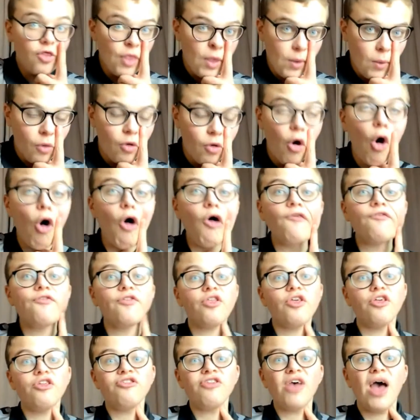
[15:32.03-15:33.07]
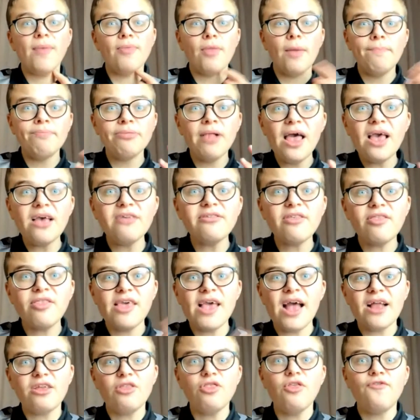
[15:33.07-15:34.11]
They were awful at the time. The players
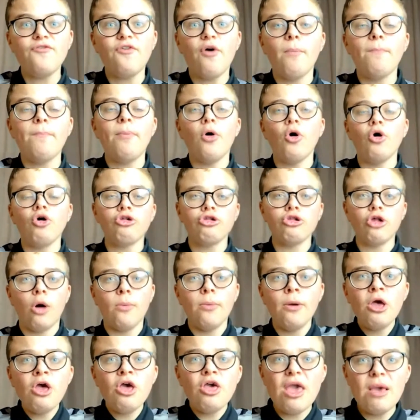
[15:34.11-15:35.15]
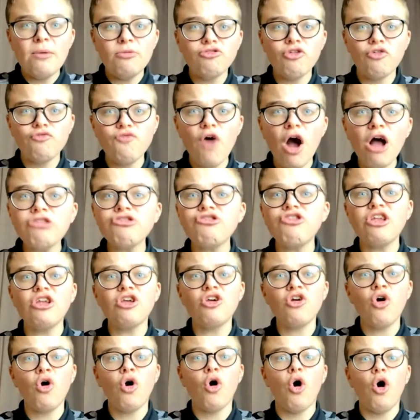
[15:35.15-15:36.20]
that they had in the football club, it was a
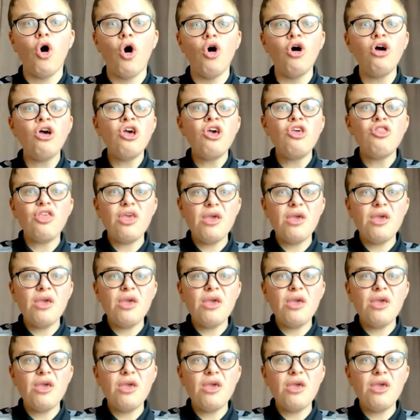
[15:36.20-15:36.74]
rotten core.